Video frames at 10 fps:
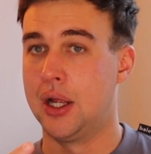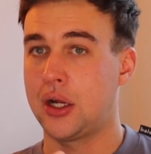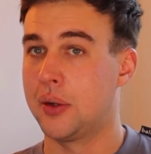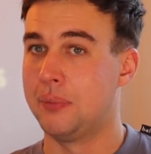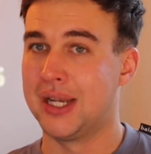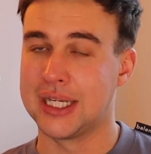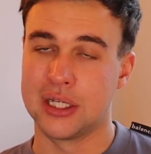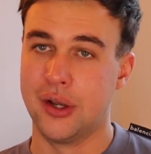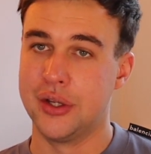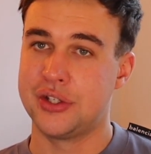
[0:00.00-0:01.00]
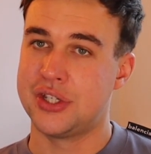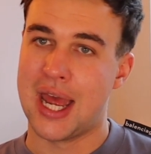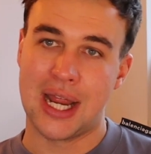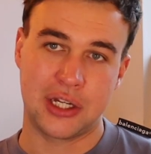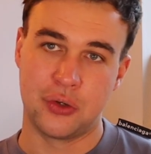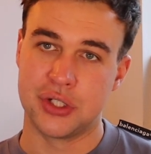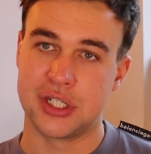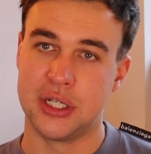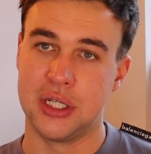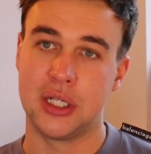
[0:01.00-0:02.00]
completeness,
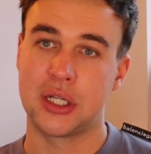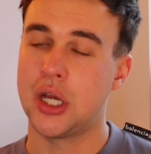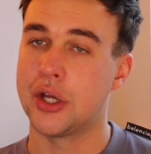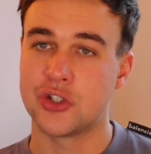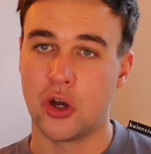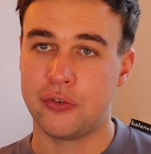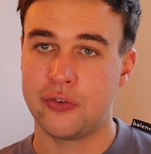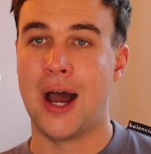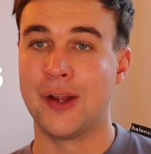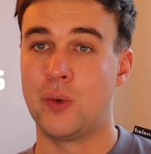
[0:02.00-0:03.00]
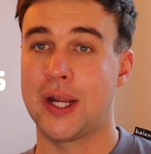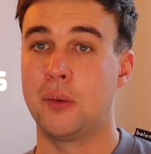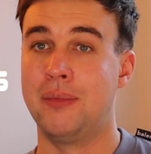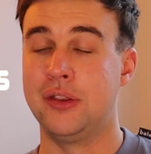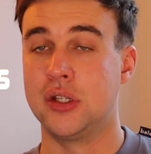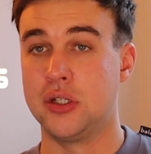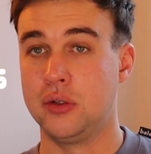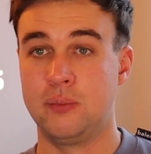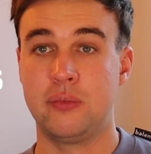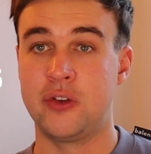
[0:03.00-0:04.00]
accuracy, cut-off. I'd recommend that
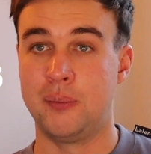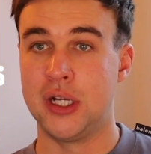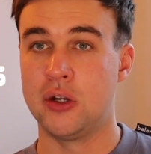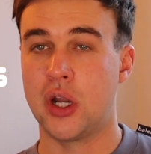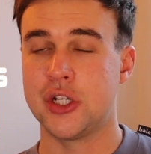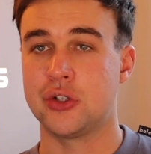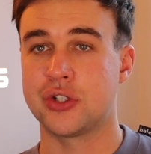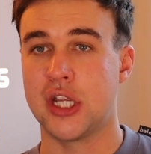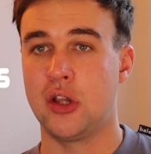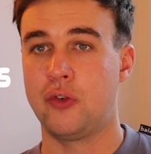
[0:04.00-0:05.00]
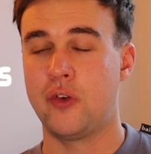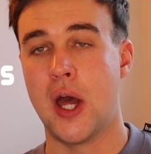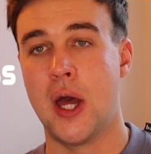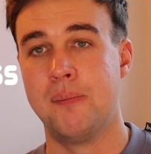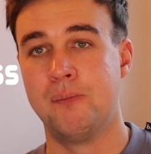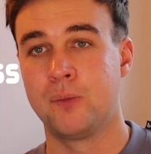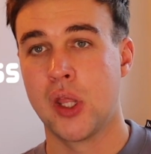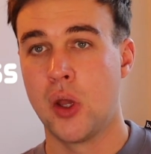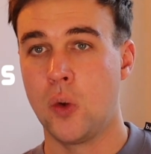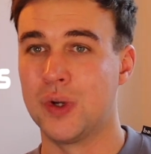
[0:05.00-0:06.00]
you familiarise yourself
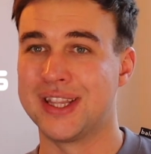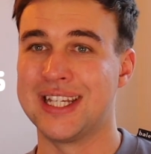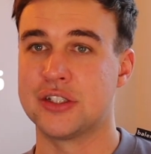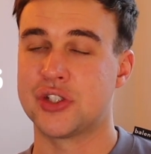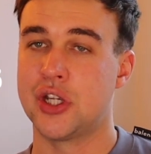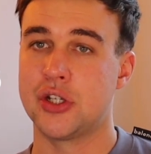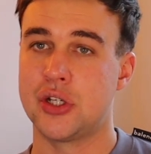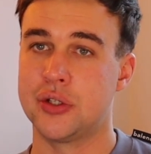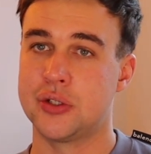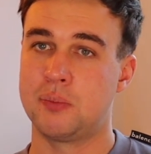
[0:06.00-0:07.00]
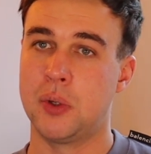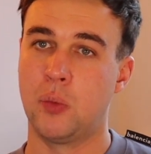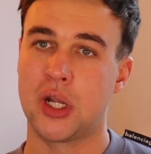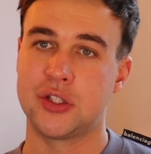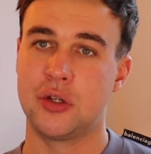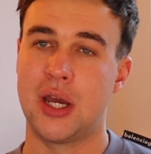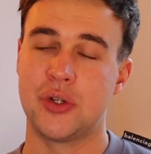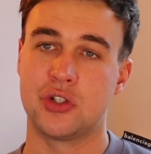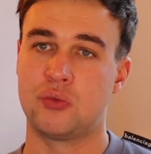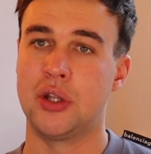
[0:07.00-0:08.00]
with these assertions, but what I'll do now
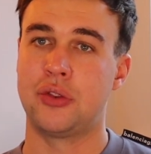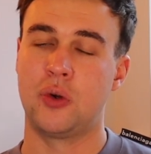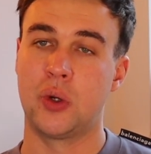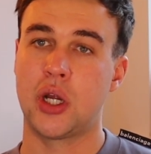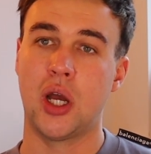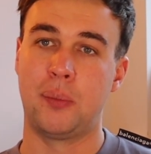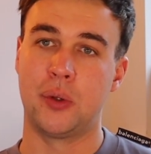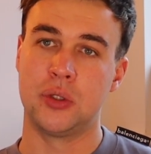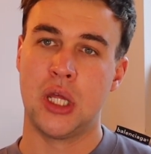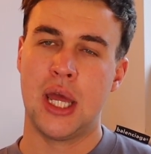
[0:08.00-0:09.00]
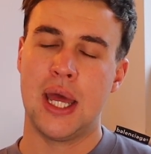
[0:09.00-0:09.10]
is just run through a couple